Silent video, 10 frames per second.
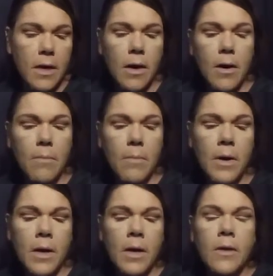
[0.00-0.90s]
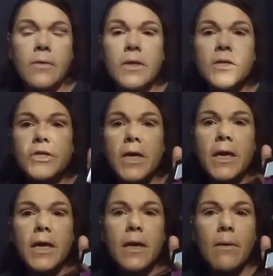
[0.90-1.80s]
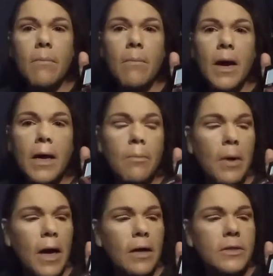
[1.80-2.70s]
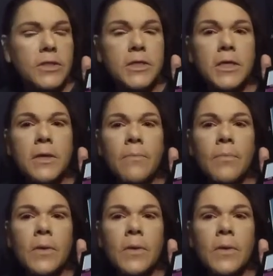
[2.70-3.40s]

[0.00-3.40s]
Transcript: the shade My Apology,